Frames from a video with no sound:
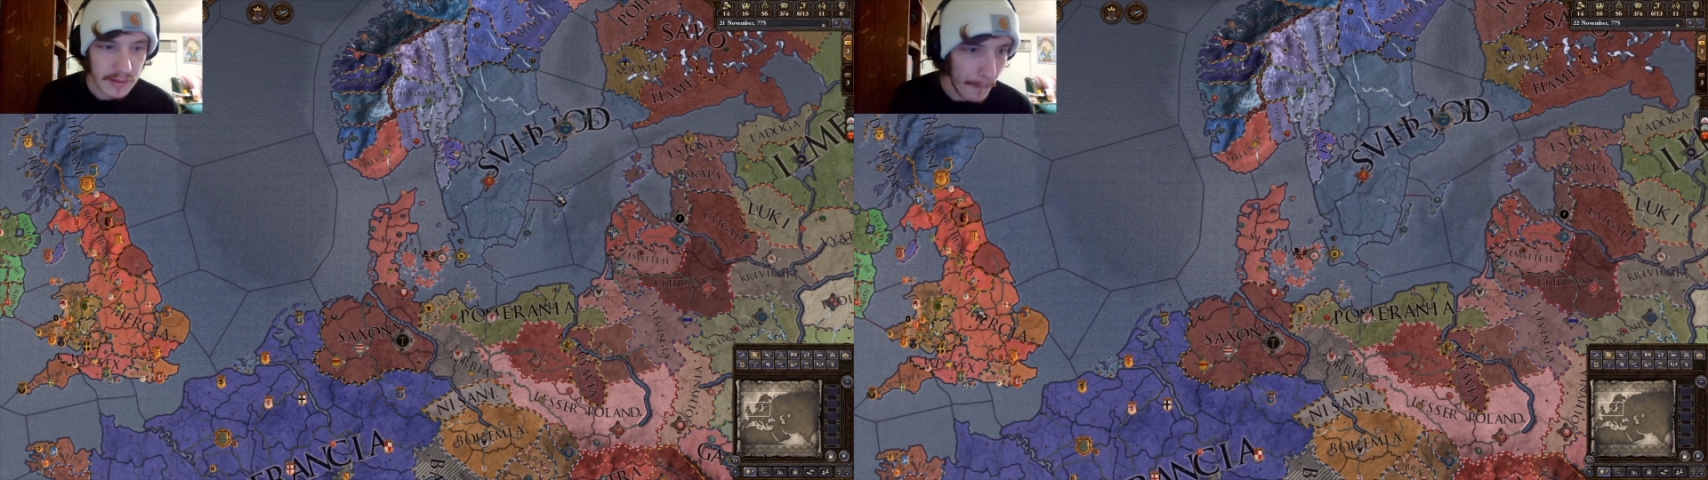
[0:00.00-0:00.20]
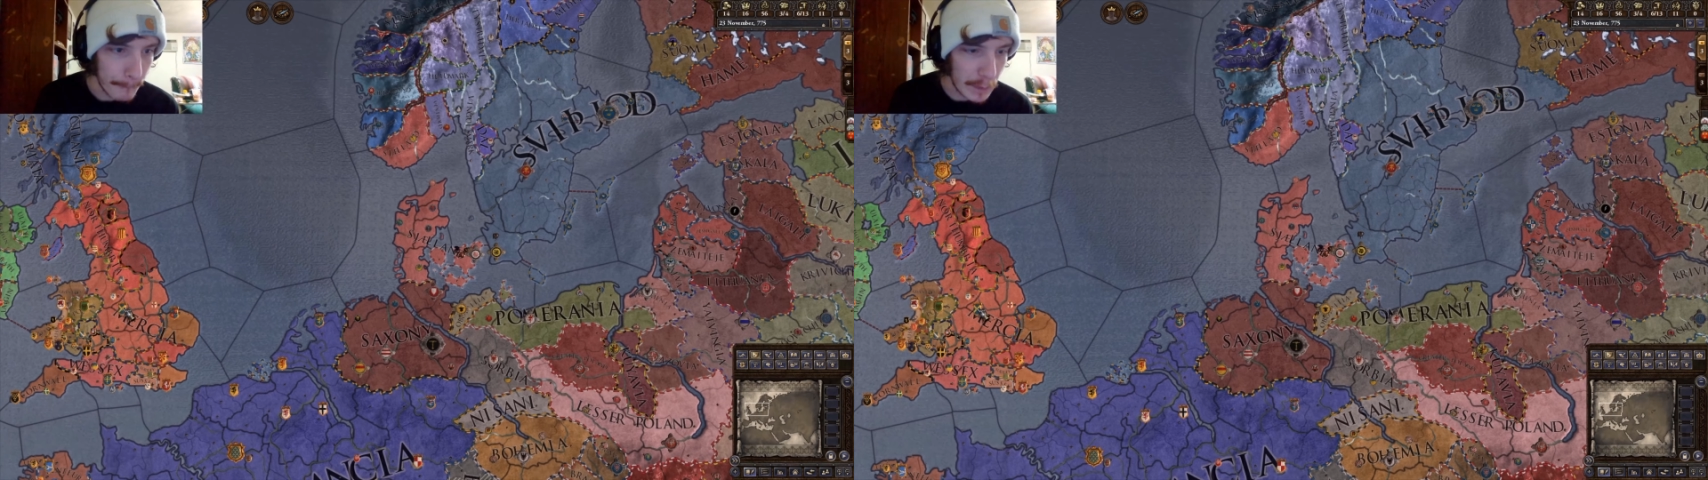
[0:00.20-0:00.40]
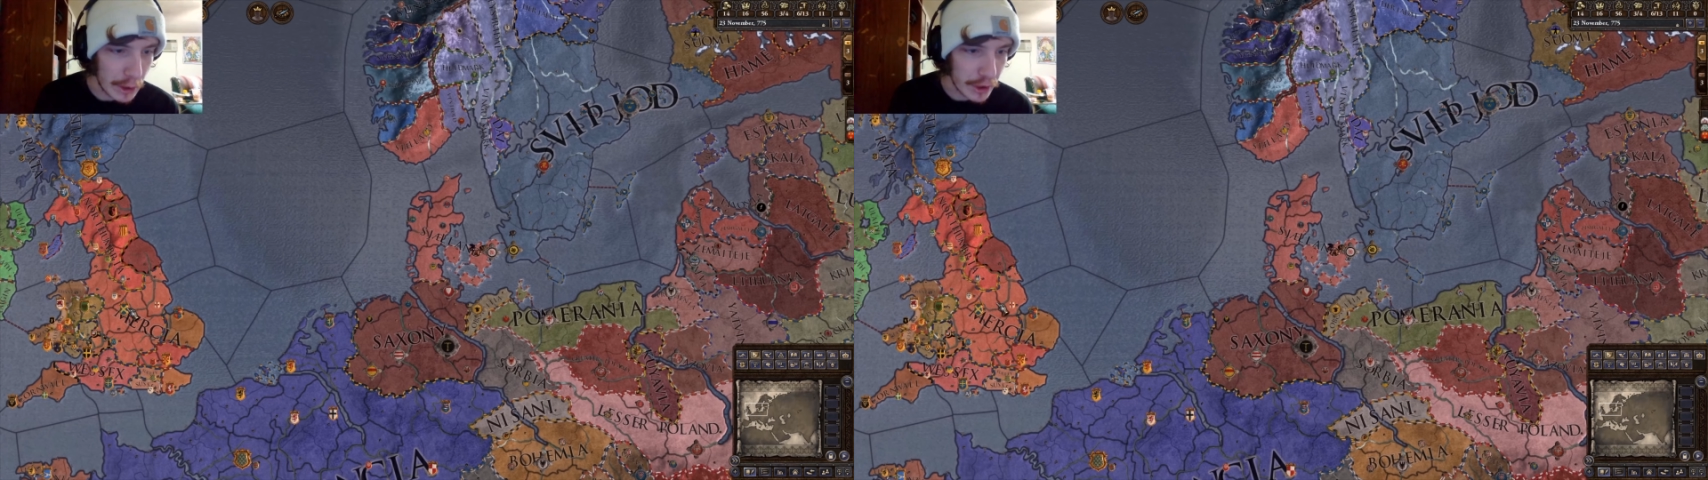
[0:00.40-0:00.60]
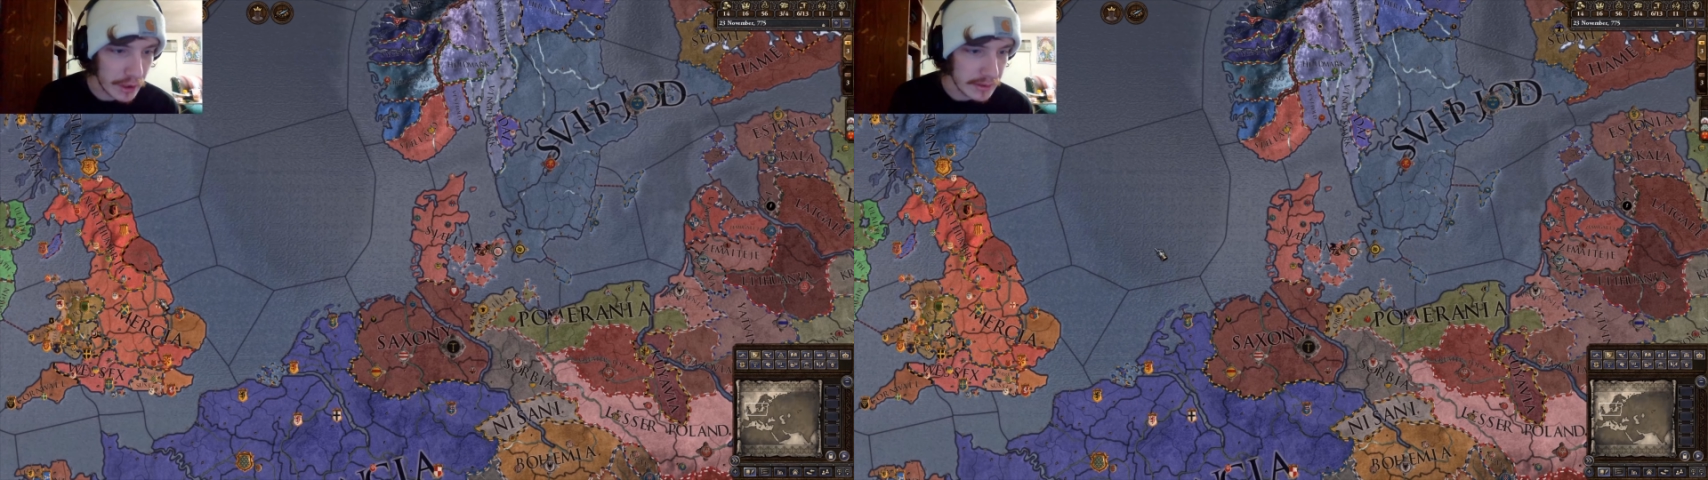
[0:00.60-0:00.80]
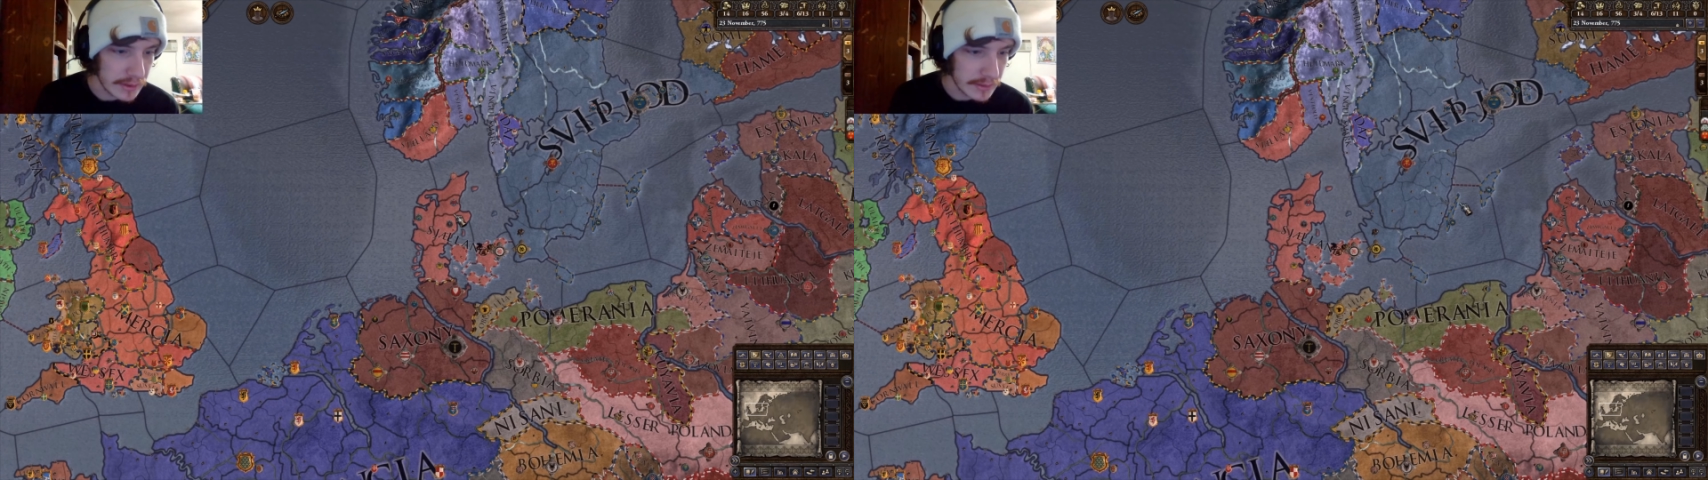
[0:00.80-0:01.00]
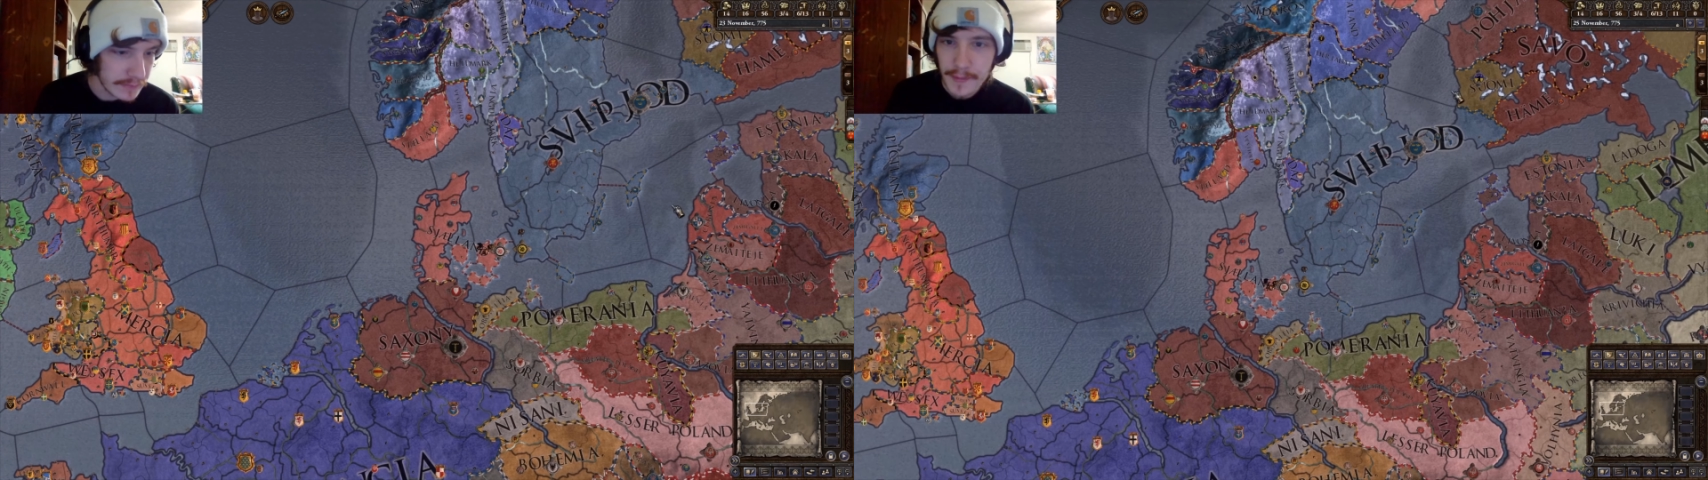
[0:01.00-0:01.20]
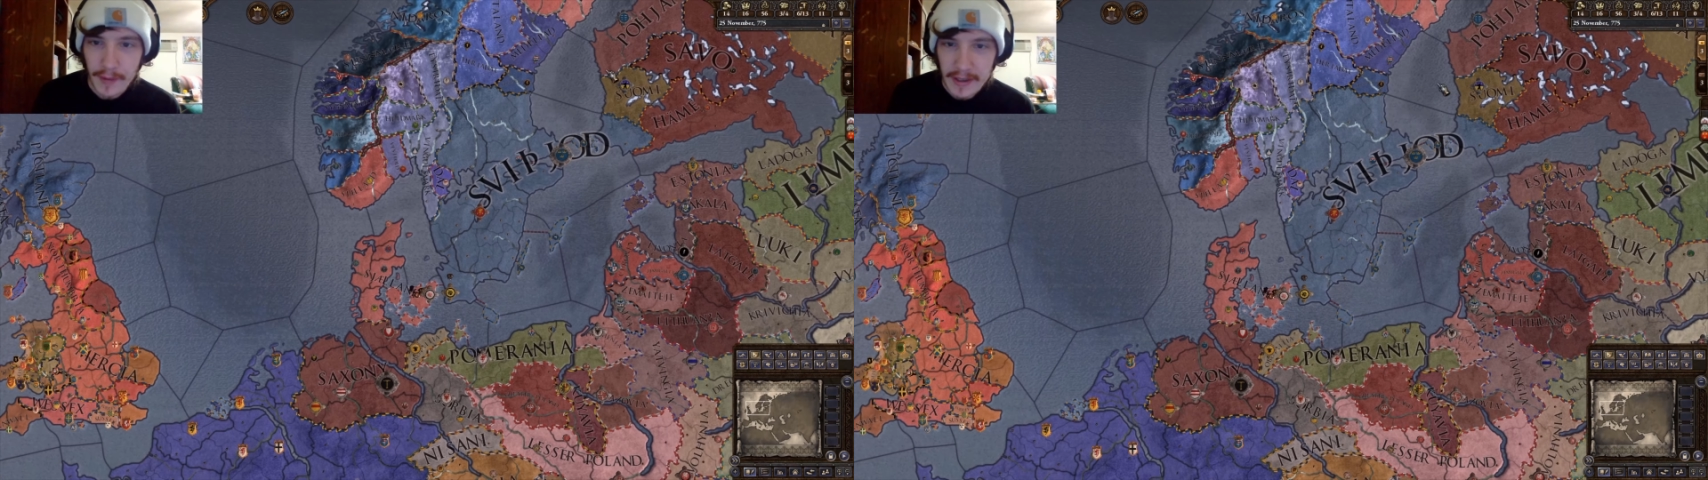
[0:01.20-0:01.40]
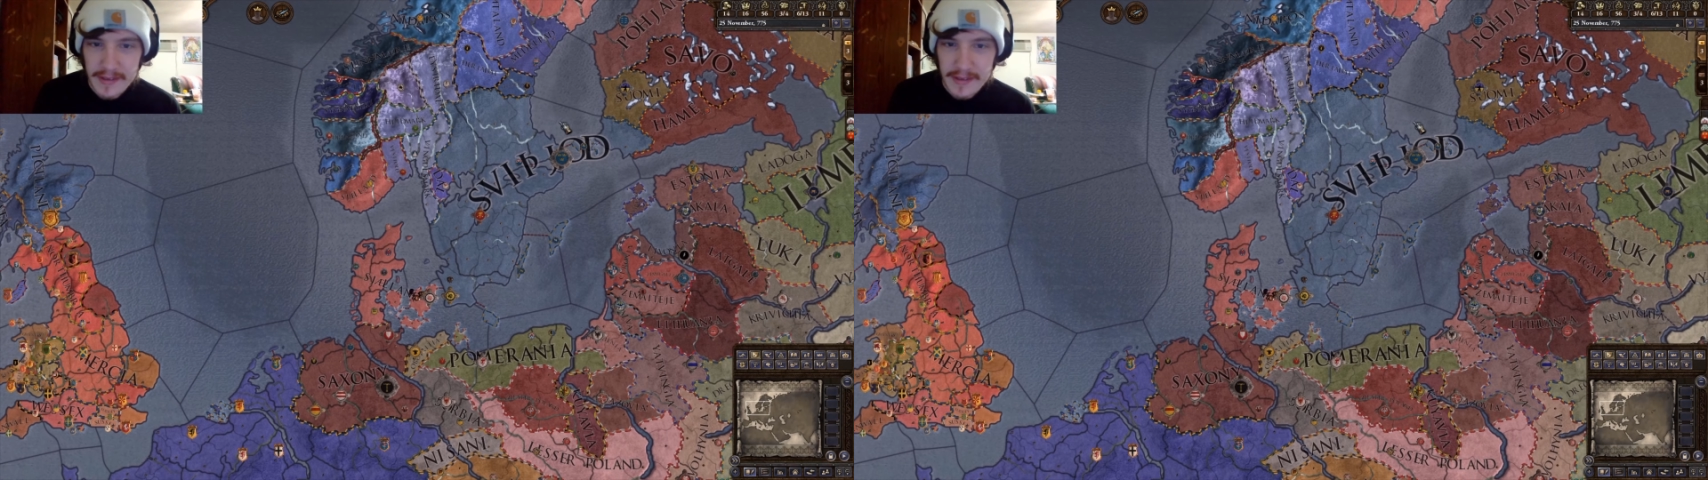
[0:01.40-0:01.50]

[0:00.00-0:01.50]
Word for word: America! I